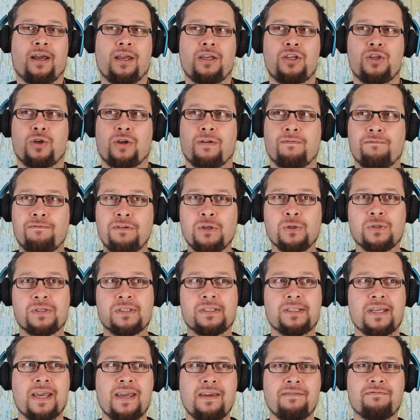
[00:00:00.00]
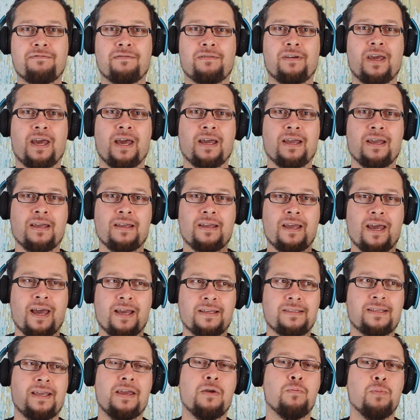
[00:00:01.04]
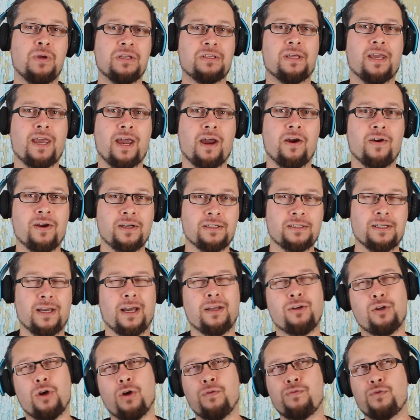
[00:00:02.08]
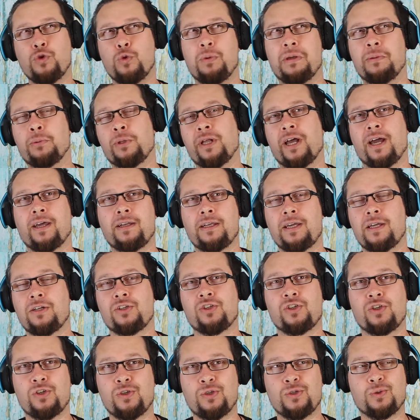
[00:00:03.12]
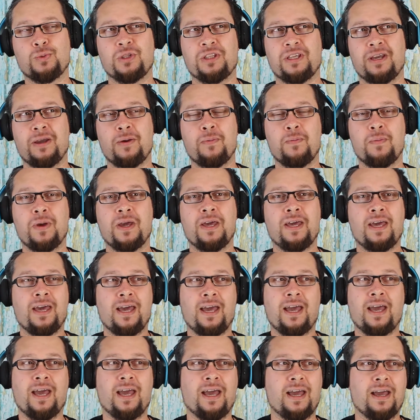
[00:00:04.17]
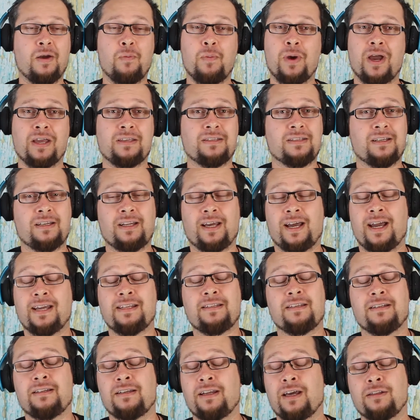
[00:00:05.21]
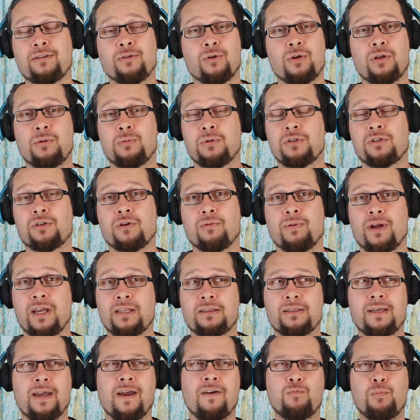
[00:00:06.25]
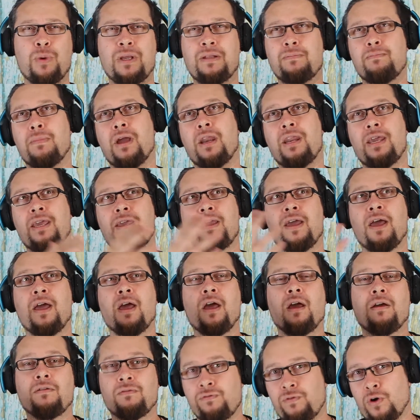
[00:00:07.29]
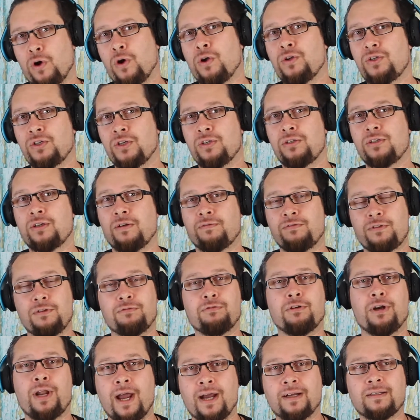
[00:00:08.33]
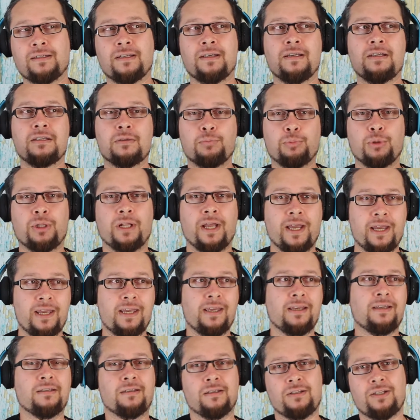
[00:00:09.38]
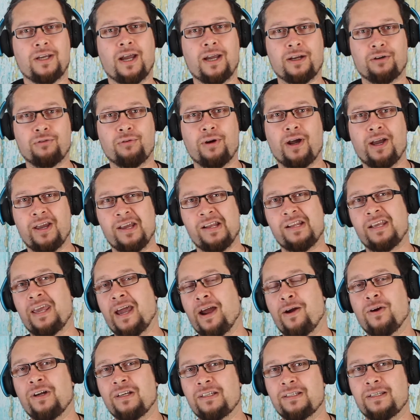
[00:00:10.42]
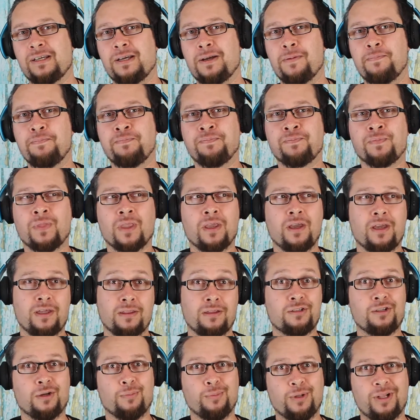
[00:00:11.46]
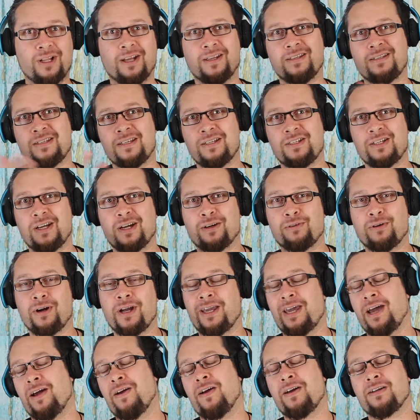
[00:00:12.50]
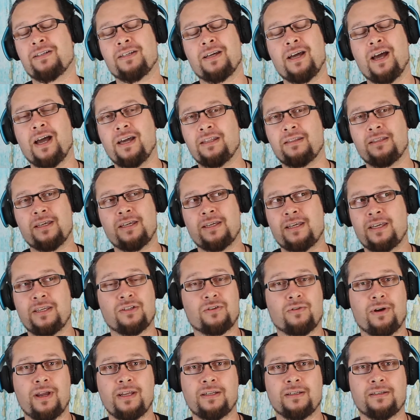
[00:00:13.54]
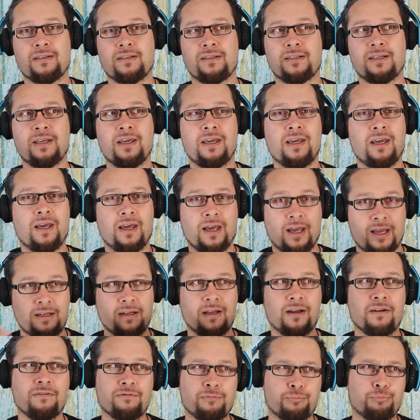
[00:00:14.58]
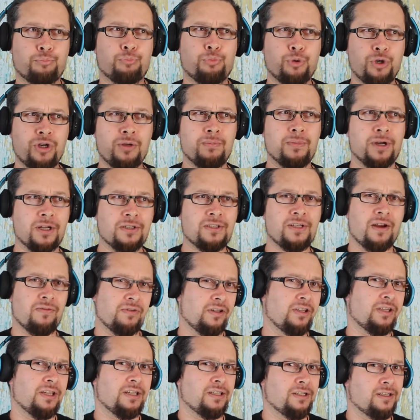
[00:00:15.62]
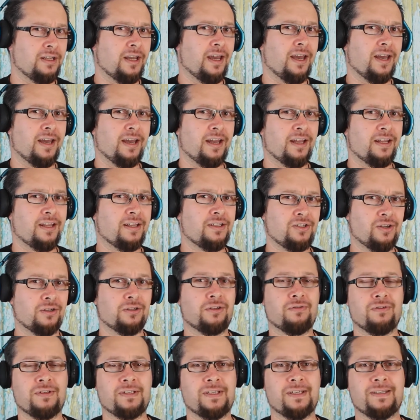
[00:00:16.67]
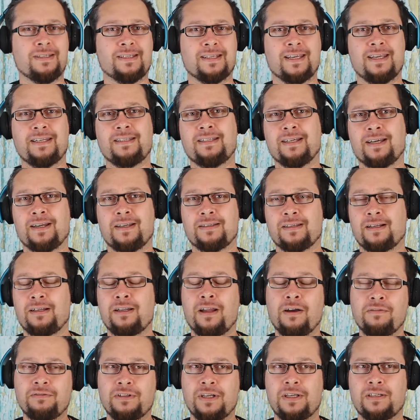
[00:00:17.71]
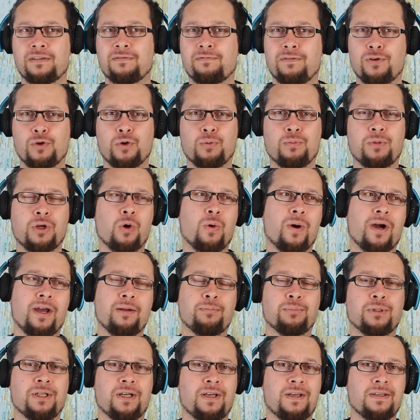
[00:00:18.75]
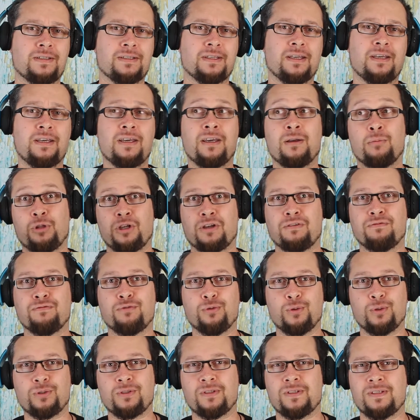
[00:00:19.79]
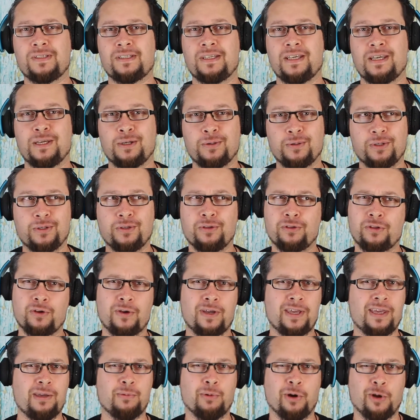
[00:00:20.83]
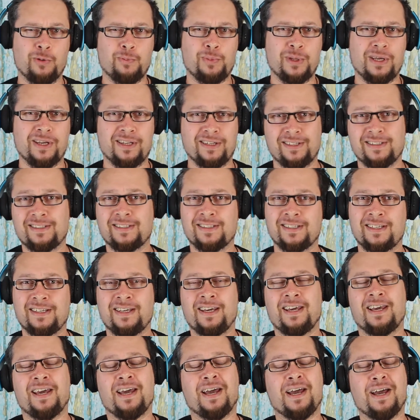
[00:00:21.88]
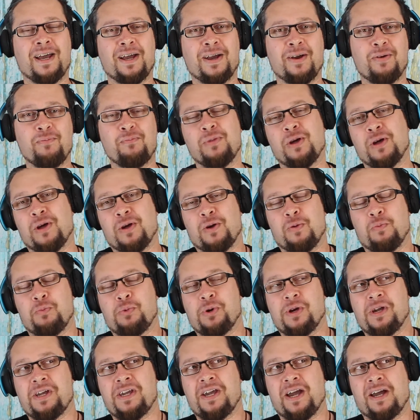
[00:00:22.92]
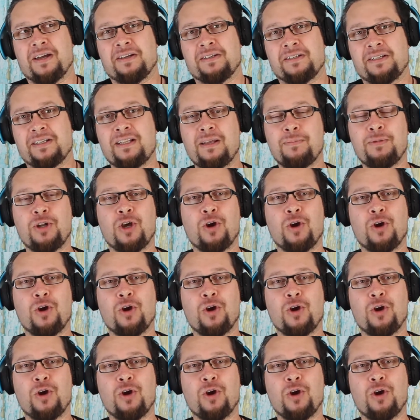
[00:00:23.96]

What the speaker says: you can feel safe as him as the character. I know a few people had issues with him. I said I didn't. I thought he was great. There have been many versions of different actors playing the Jack Ryan character. The Tom Clancy, Jack Ryan character. I think he's great at it. I love pretty much everything John Krasinski does. I loved his film, The Quiet Place. Looking forward to the sequel, although he won't be in it. But yeah, let me